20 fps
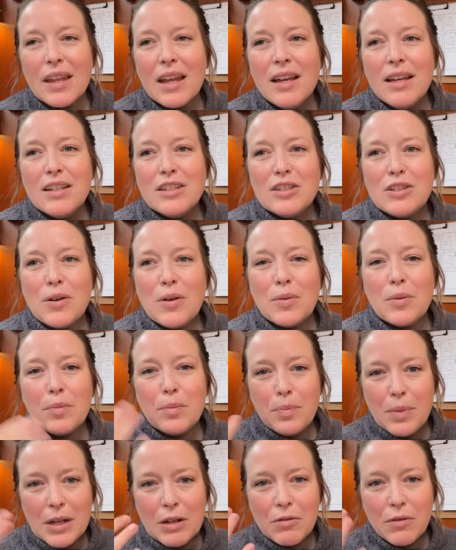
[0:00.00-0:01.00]
So
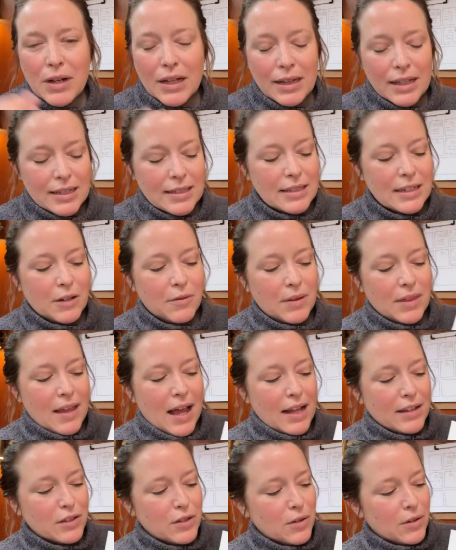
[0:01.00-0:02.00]
being realistic with
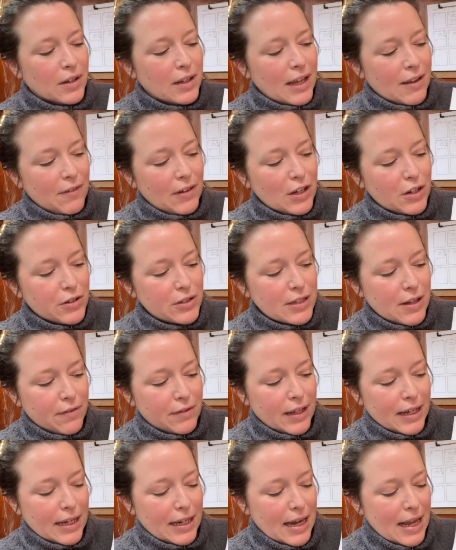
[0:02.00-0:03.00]
that. So giving yourself
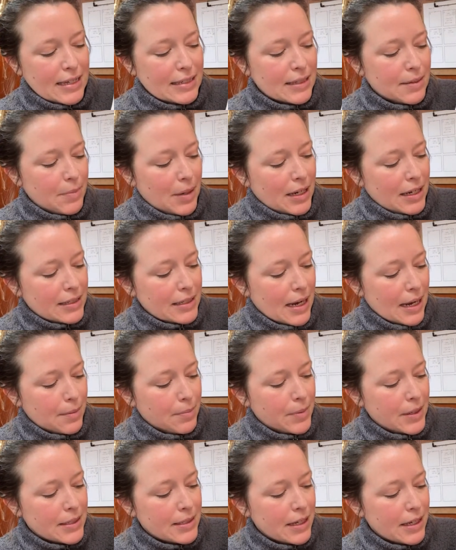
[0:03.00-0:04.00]
like an estimated
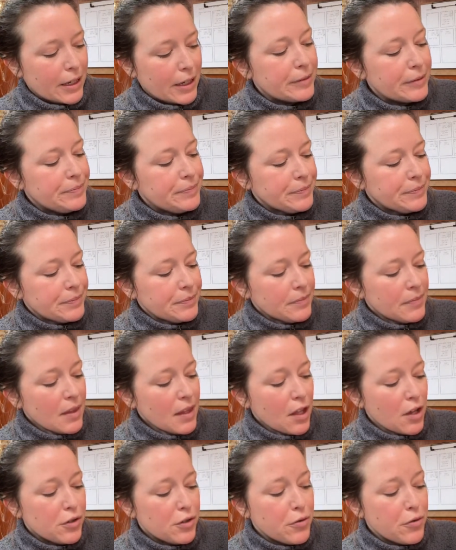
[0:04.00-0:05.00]
timepiece here.
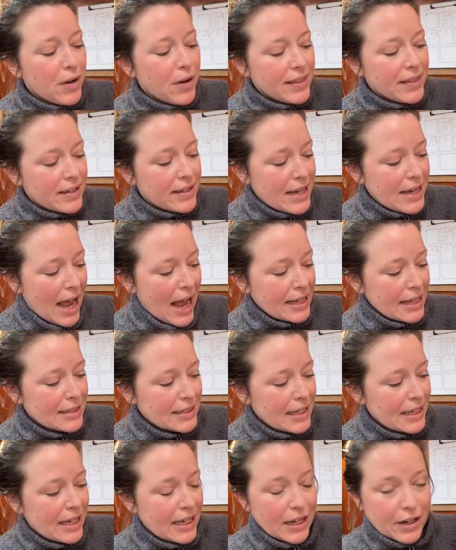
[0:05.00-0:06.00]
You write the
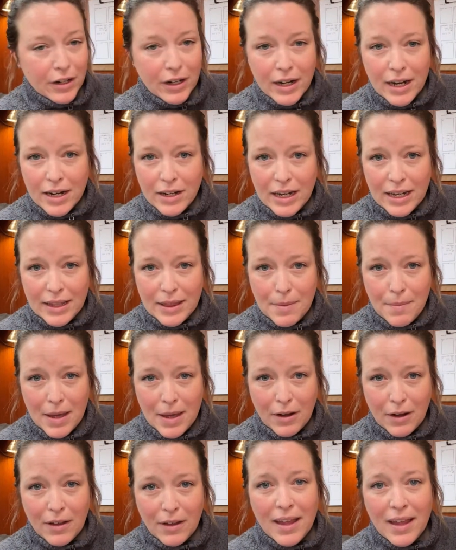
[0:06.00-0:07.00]
task here in the
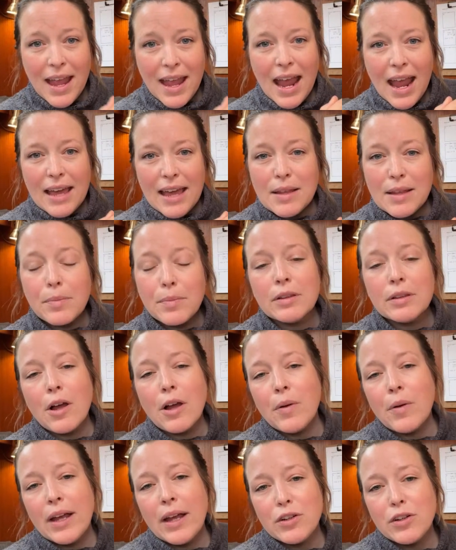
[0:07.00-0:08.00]
middle, and then
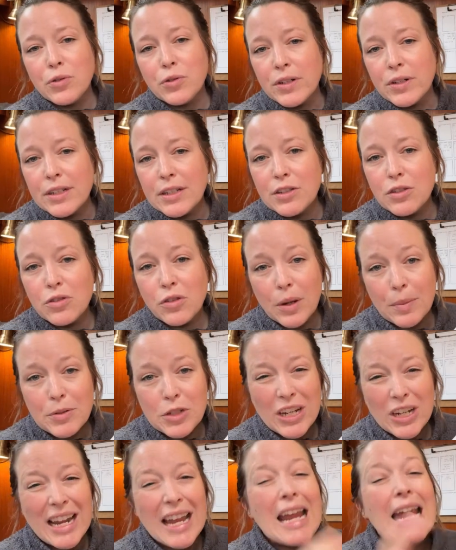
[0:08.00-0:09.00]
below it a short
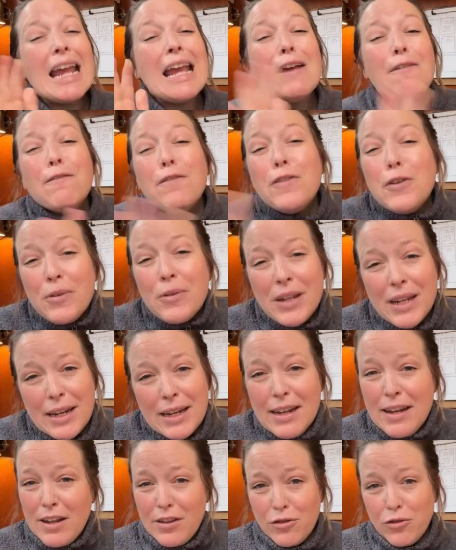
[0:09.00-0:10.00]
description if you need a
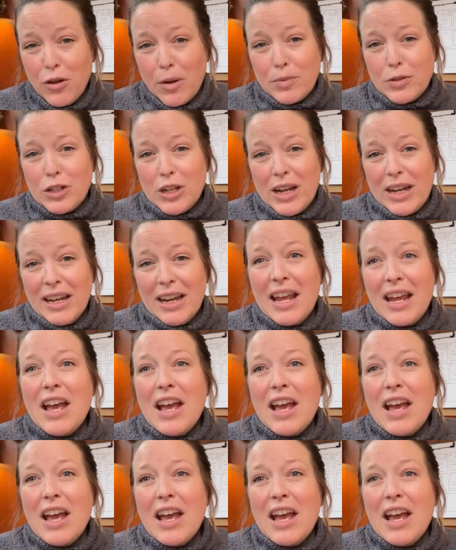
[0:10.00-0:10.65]
description.